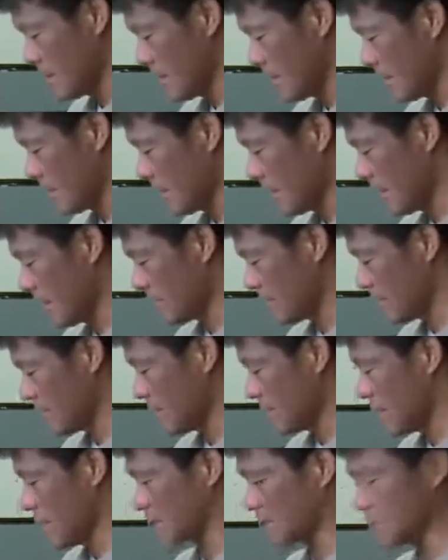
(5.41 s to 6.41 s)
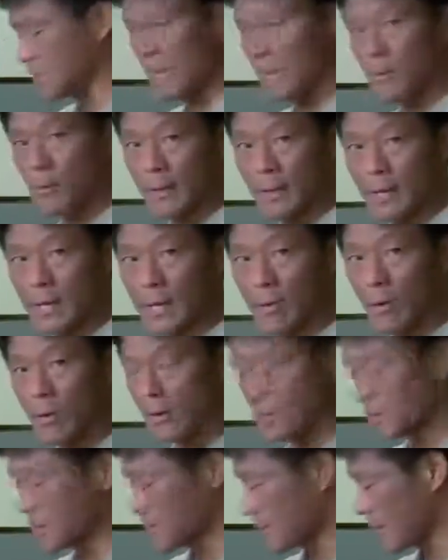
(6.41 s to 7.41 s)
and I have a sample that I want
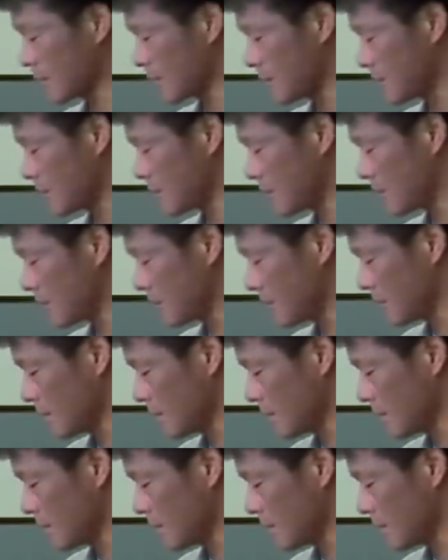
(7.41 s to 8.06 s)
to inspect here.